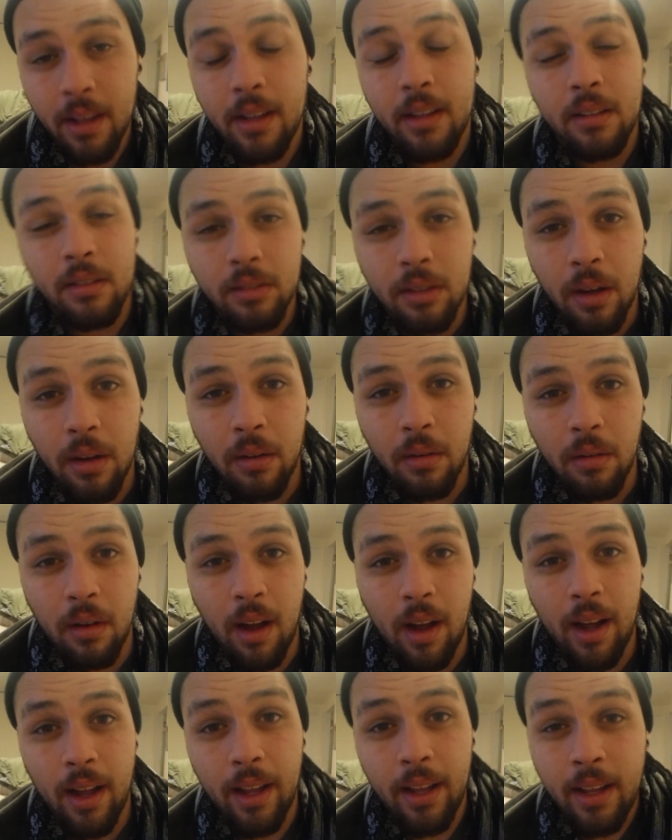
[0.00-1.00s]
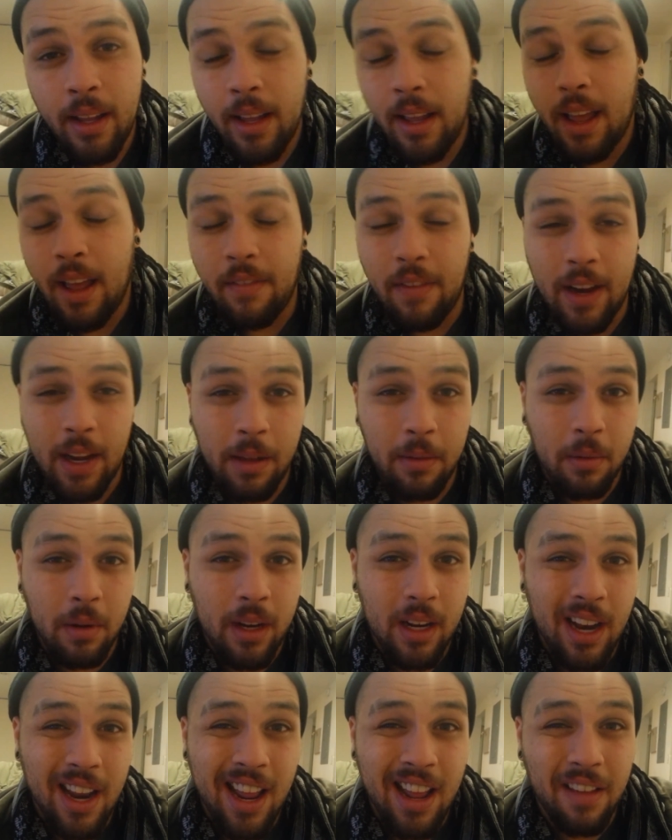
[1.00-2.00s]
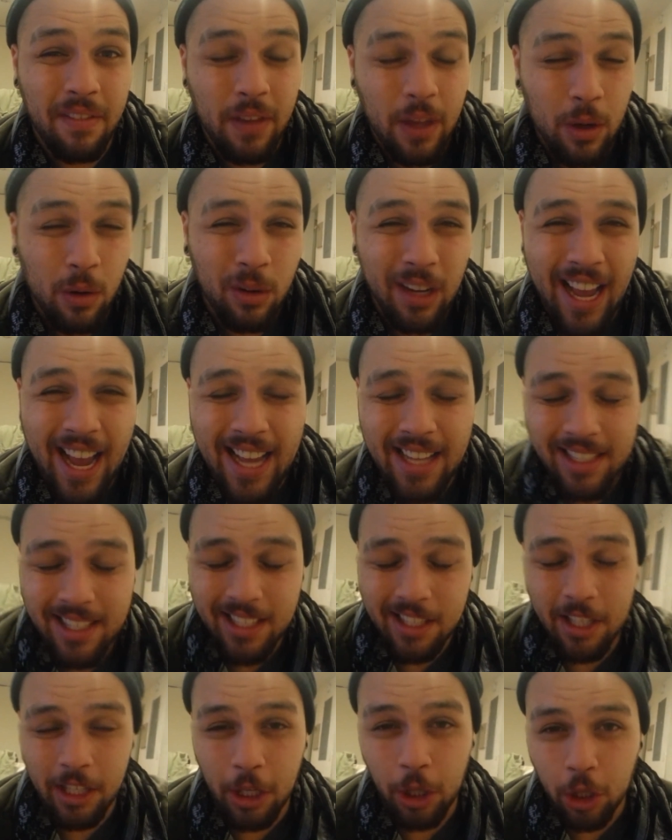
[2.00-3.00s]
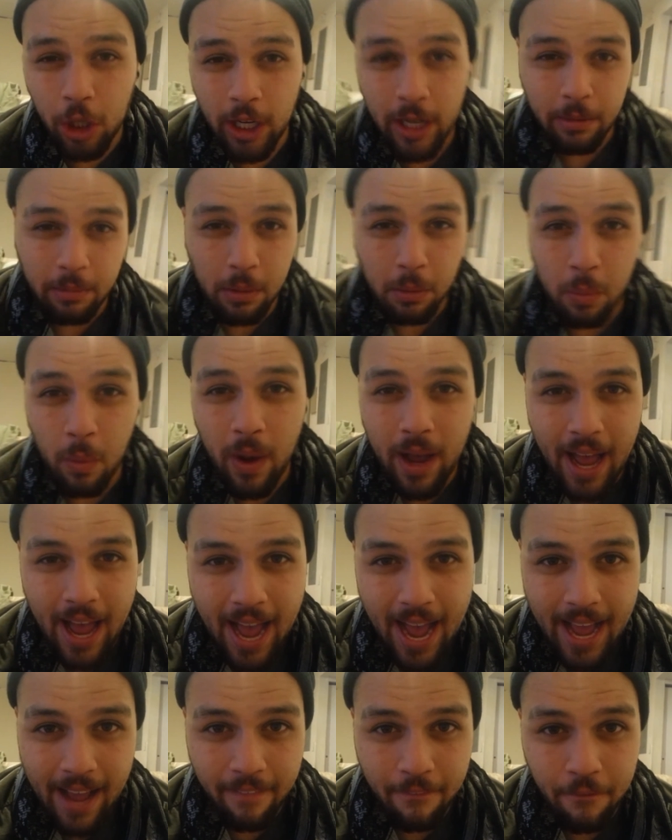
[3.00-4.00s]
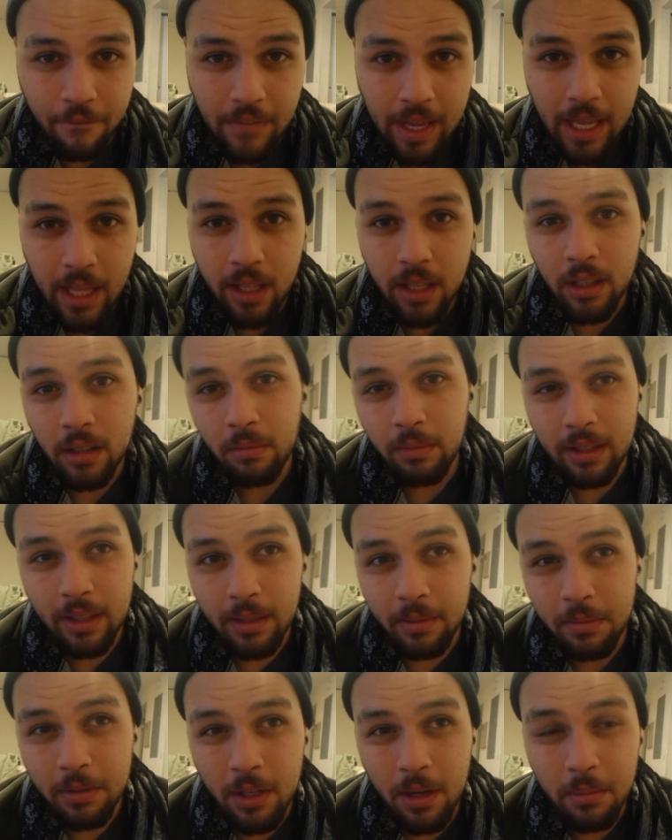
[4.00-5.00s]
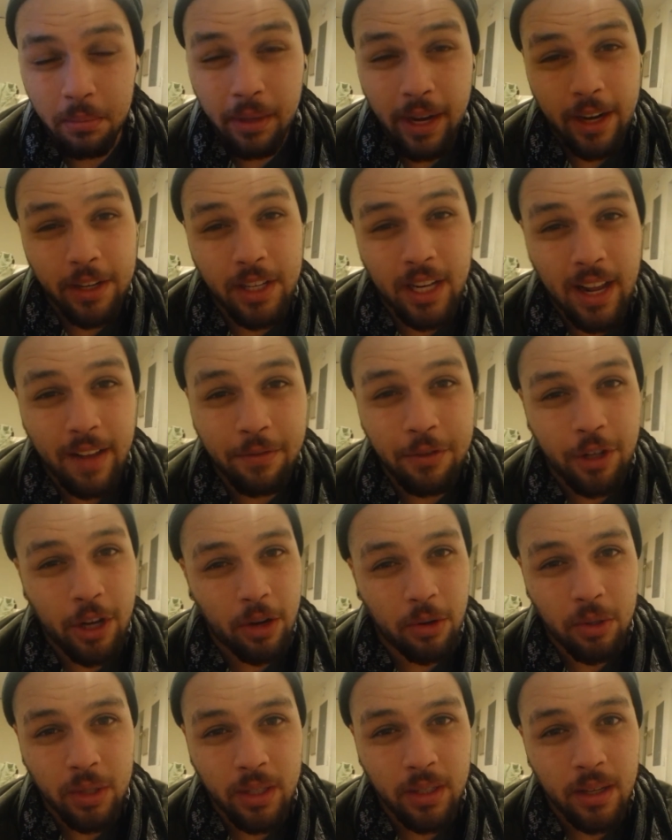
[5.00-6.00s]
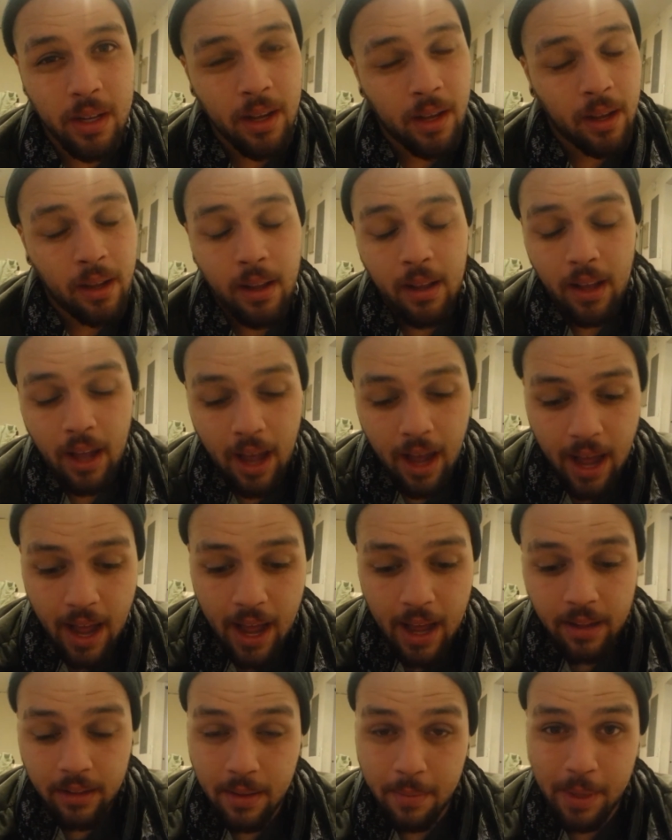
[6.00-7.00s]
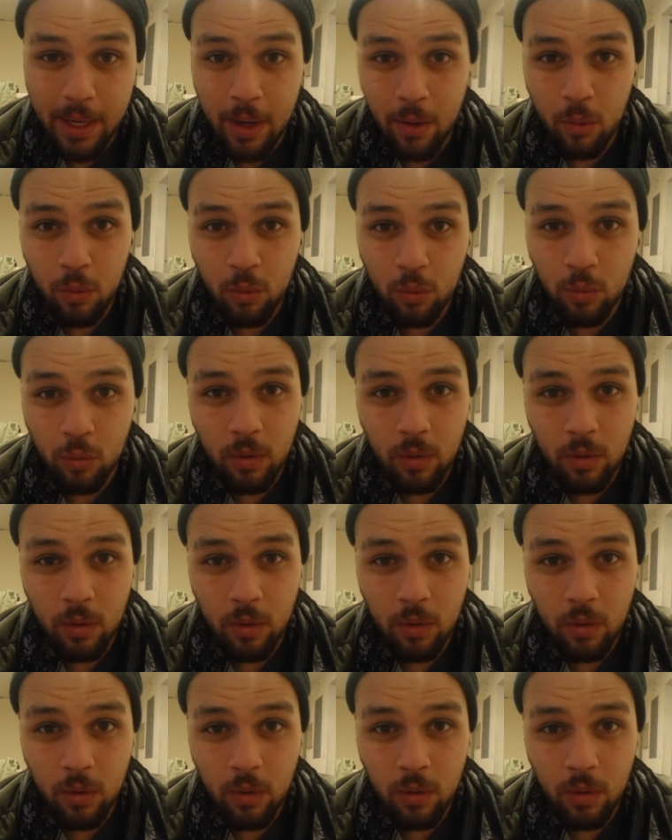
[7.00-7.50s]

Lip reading: So, if you guys disagree with what I feel with the certain players that I've chosen, let me know,